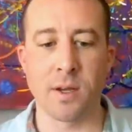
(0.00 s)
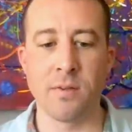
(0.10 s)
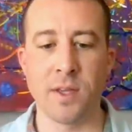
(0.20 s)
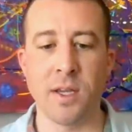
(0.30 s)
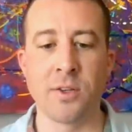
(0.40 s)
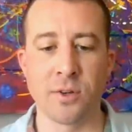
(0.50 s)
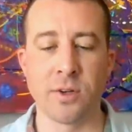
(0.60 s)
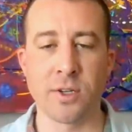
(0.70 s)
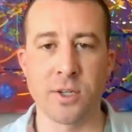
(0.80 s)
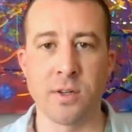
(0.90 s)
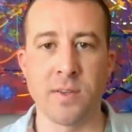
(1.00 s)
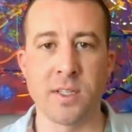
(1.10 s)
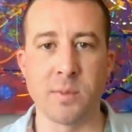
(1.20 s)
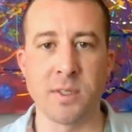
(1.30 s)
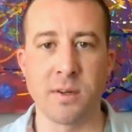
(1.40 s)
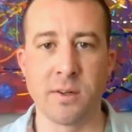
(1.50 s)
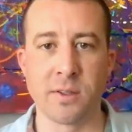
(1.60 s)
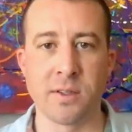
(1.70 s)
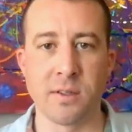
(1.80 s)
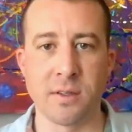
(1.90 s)
kind of the introduction of these
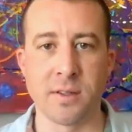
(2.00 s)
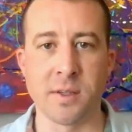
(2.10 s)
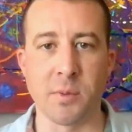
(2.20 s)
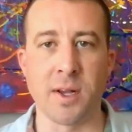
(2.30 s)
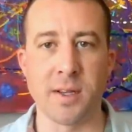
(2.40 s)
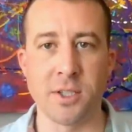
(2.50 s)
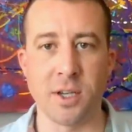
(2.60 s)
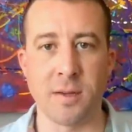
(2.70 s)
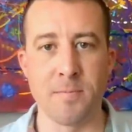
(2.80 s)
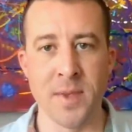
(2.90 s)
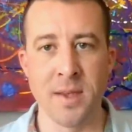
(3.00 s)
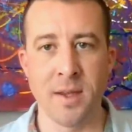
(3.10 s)
materials into the supply chain.